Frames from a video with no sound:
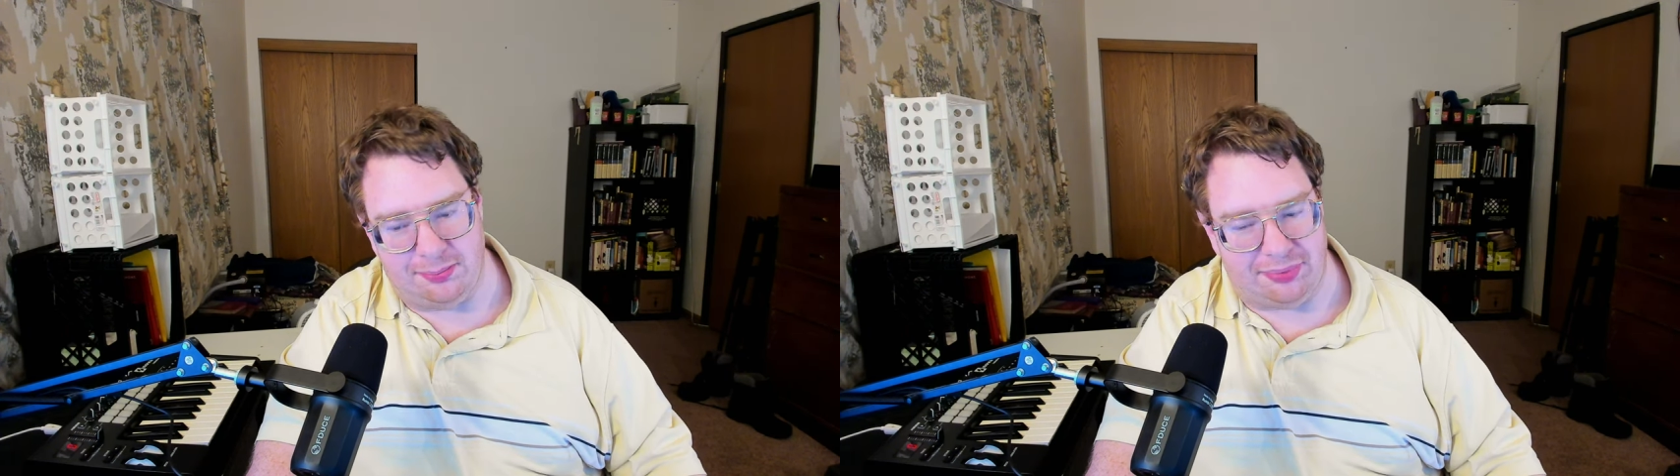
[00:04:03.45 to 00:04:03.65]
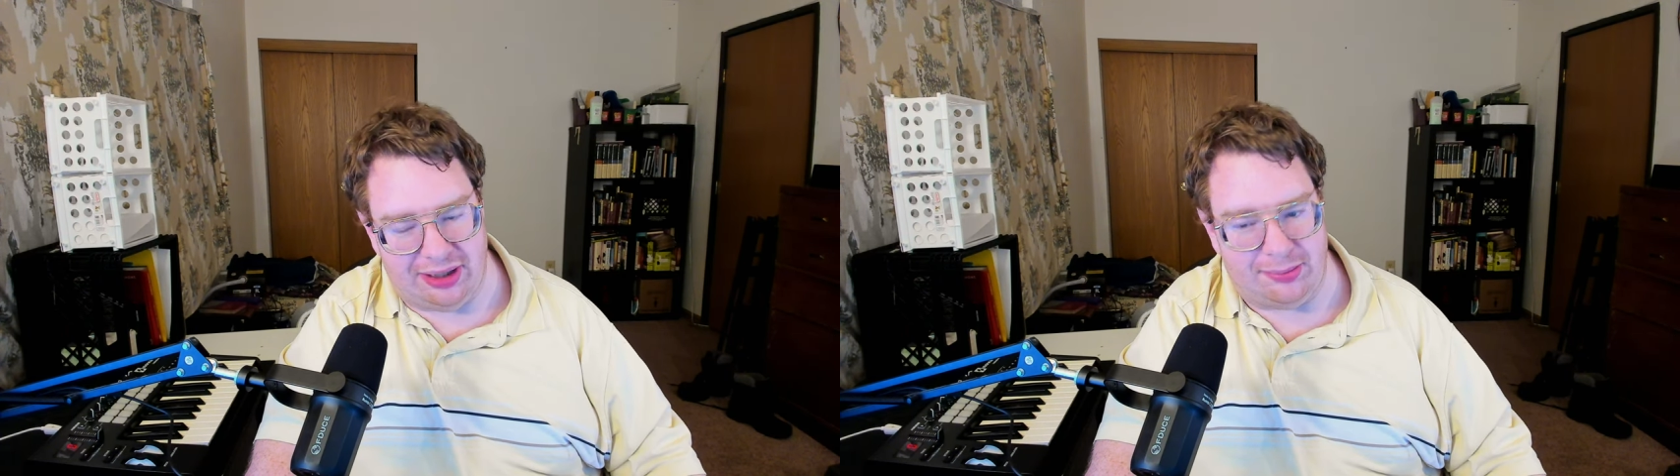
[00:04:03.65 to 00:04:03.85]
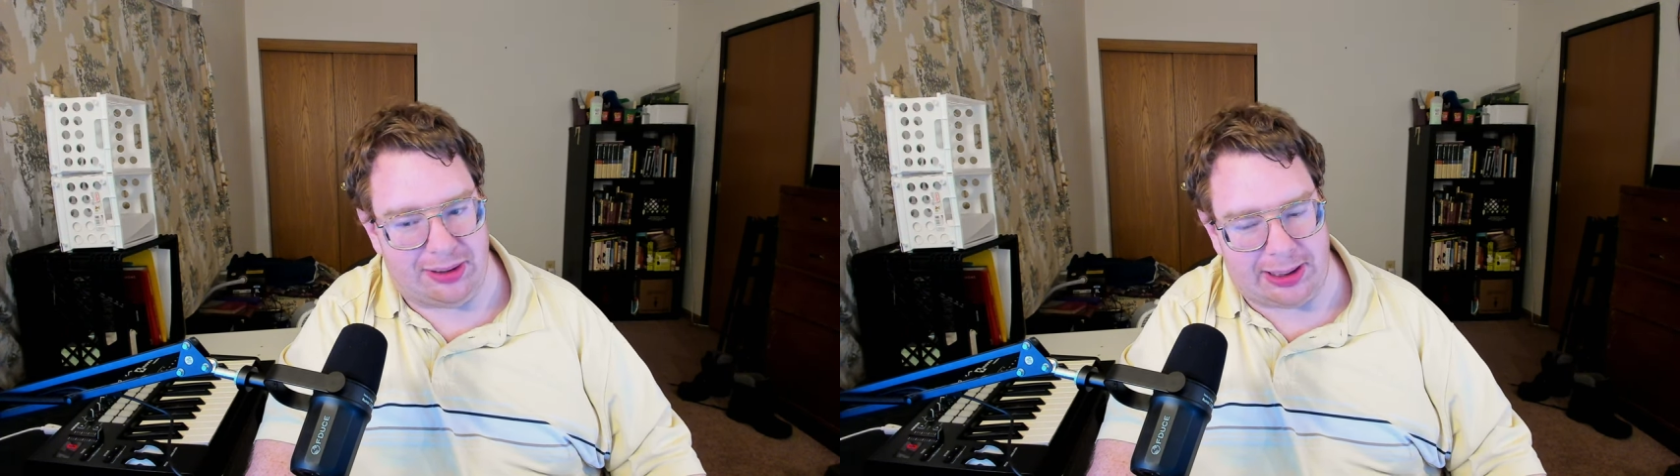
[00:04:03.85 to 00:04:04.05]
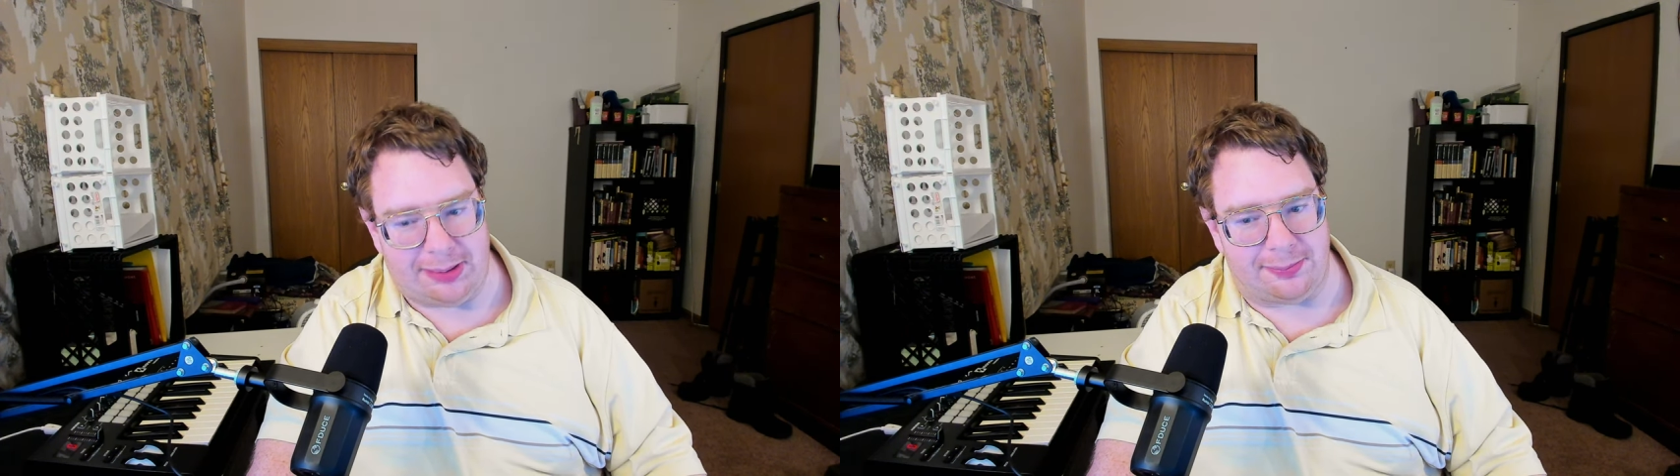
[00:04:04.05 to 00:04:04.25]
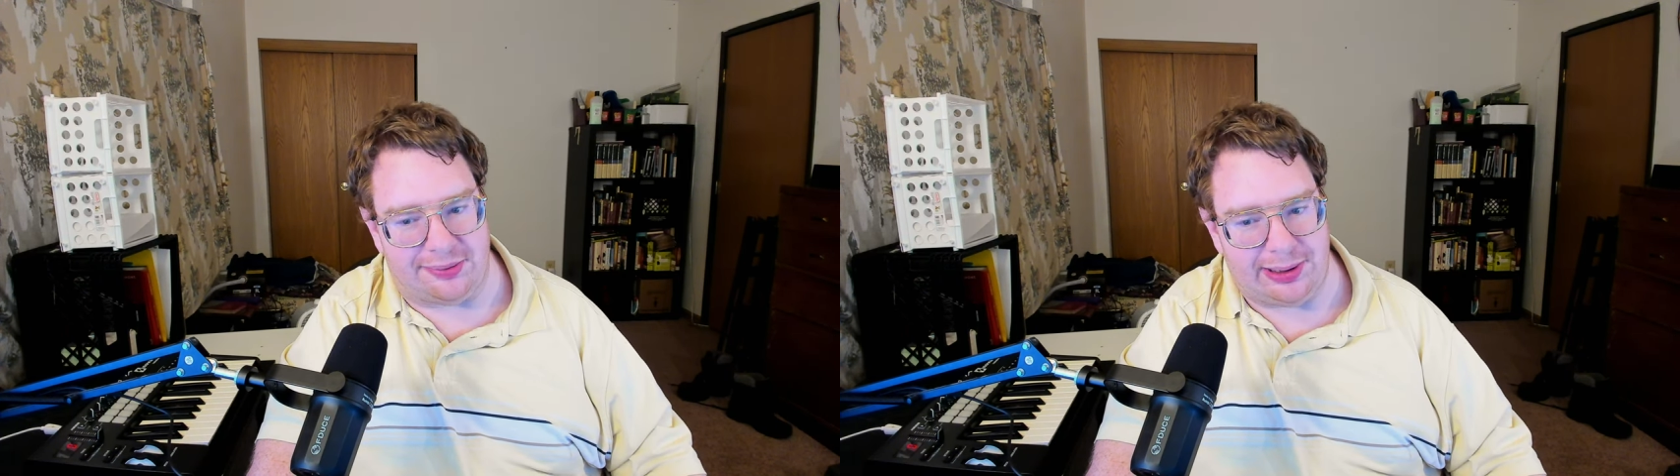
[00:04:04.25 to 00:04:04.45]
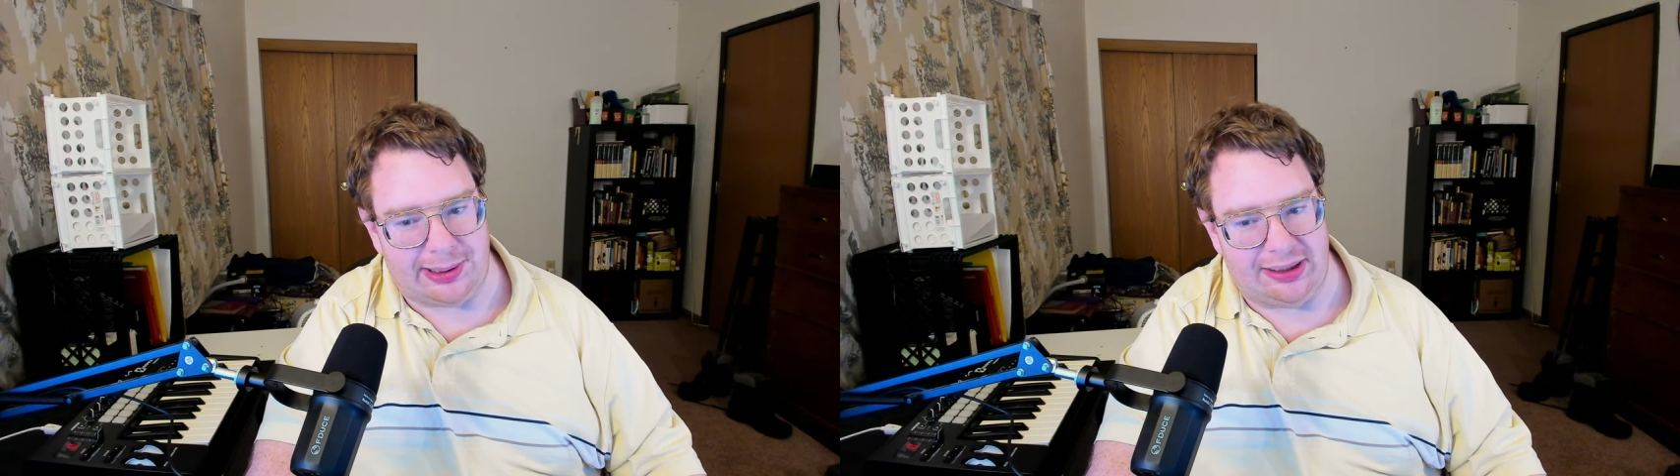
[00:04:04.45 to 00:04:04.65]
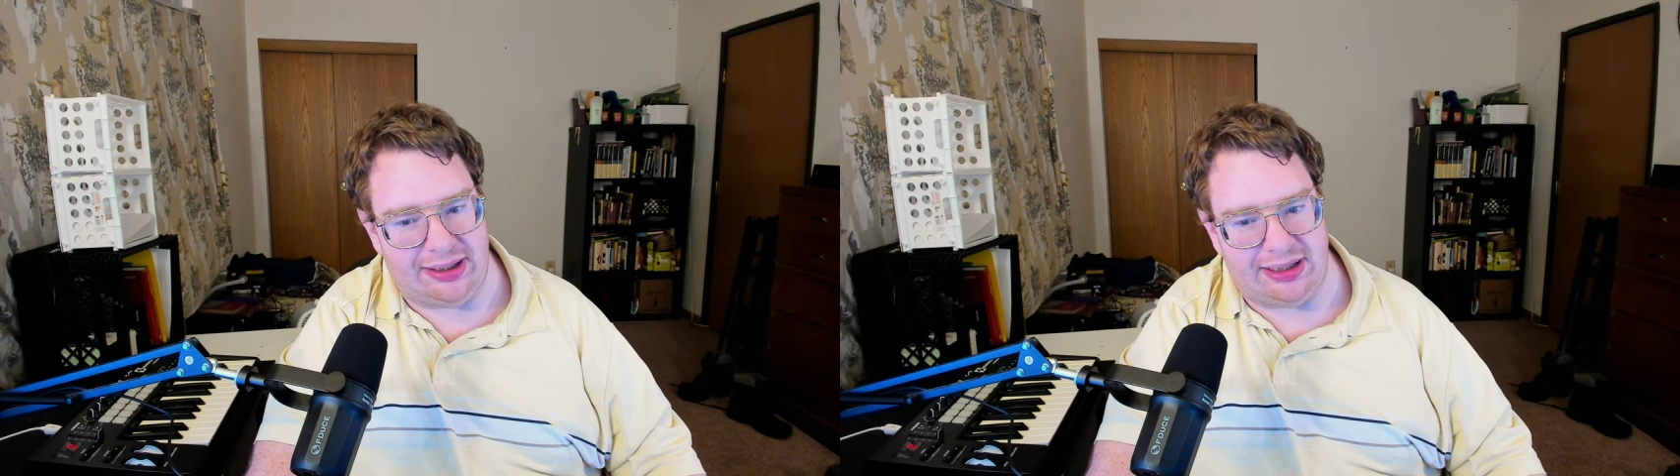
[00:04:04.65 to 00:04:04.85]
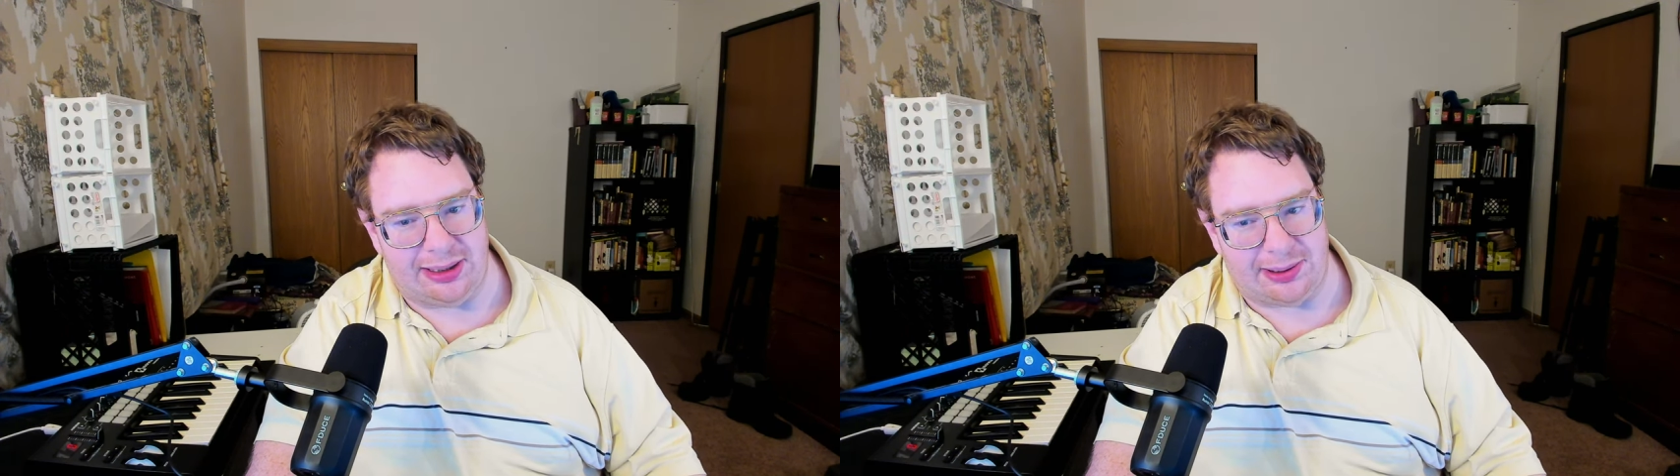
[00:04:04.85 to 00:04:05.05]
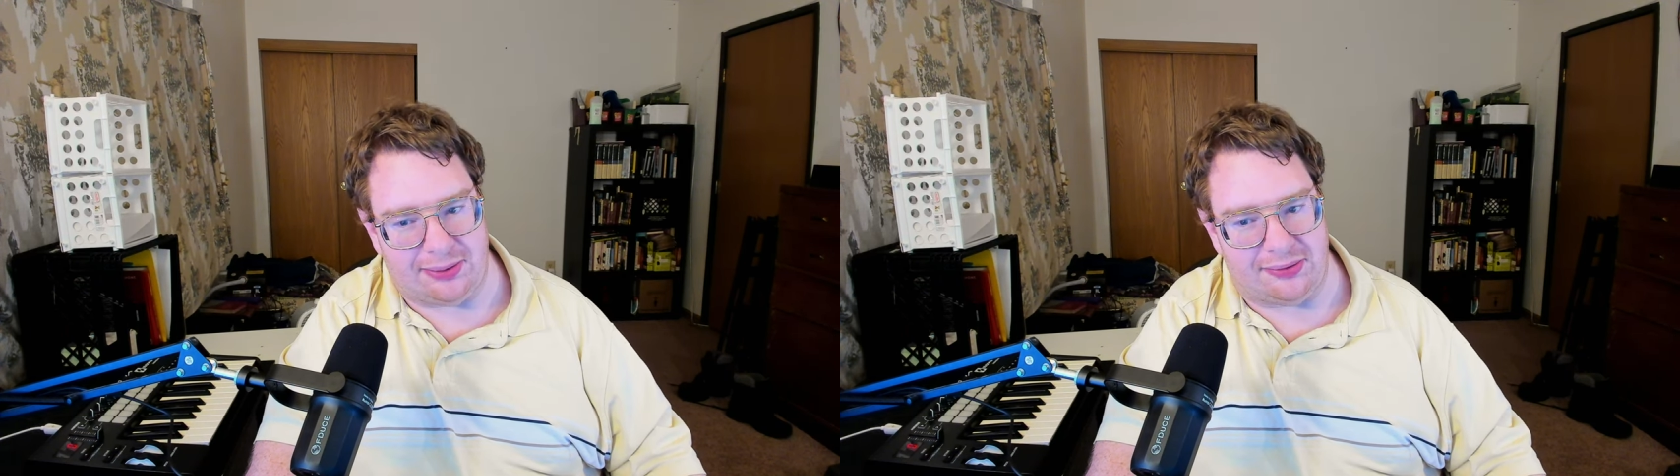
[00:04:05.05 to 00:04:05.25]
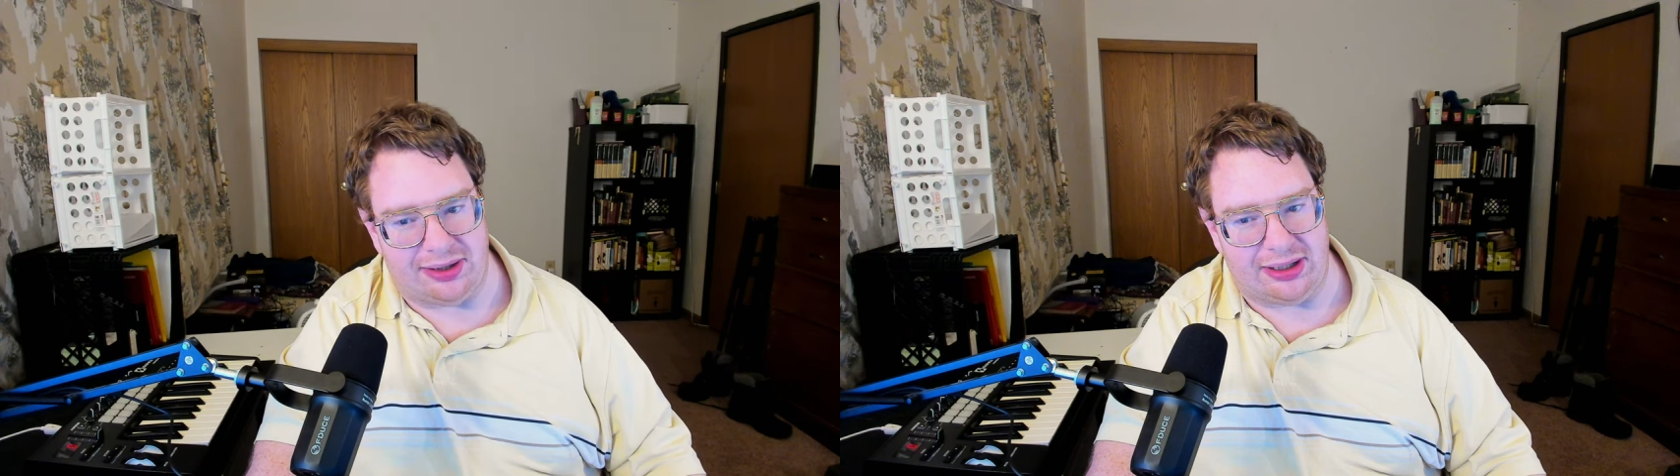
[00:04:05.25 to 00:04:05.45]
pretty much complicit in this
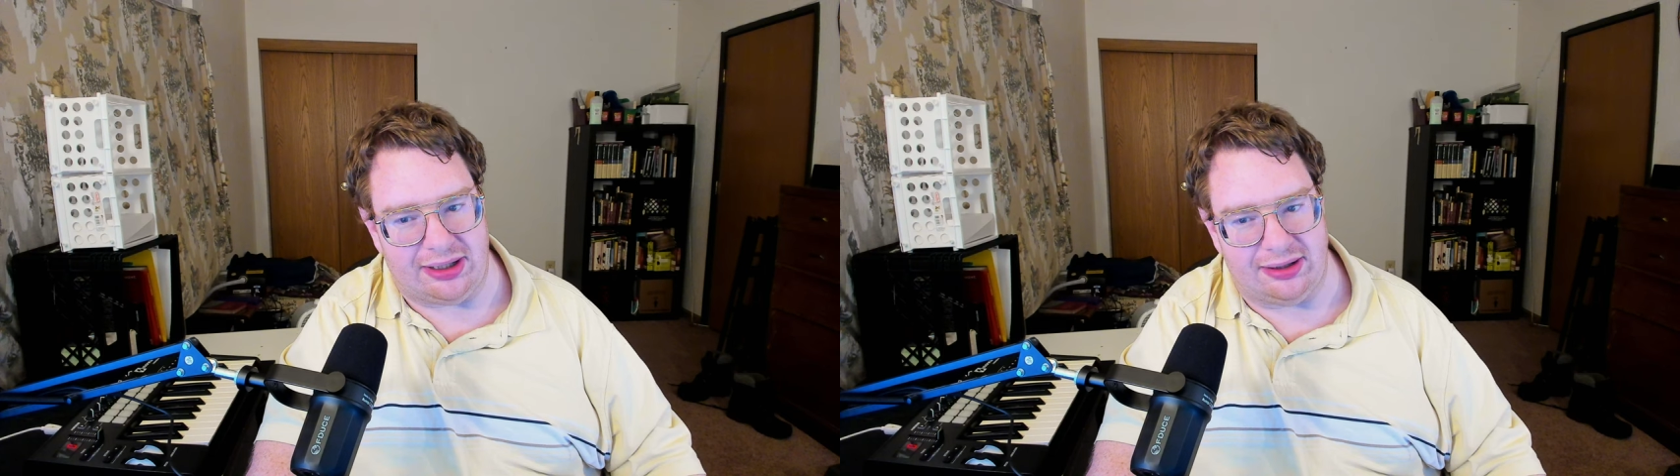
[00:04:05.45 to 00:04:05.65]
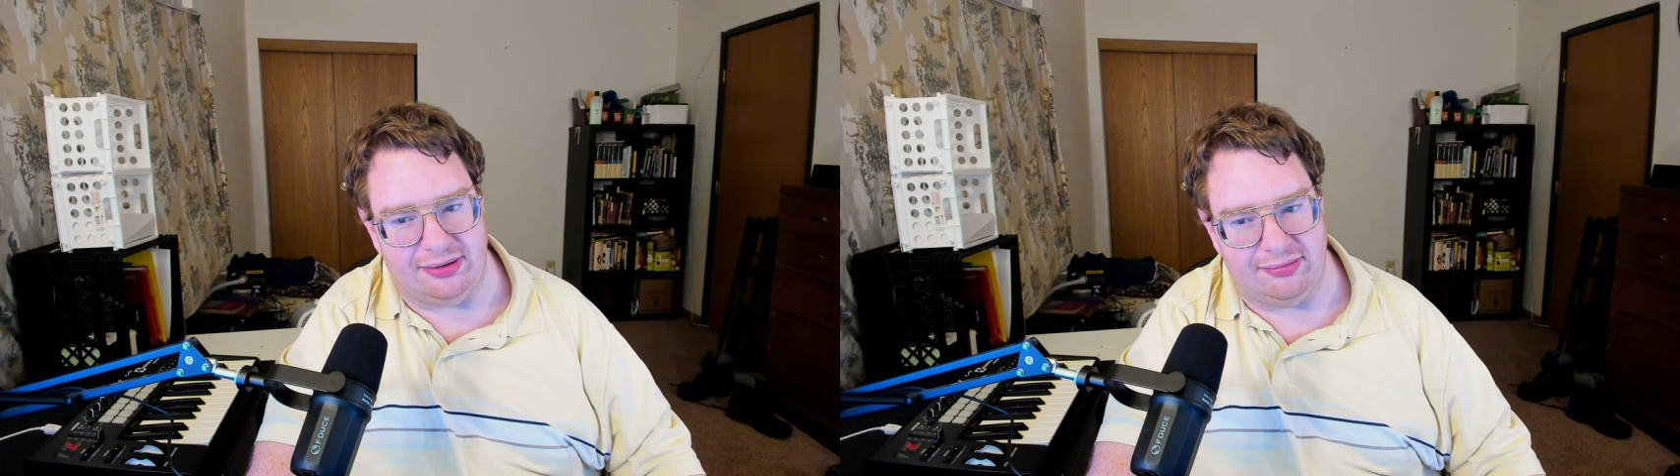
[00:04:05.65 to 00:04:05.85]
whole thing,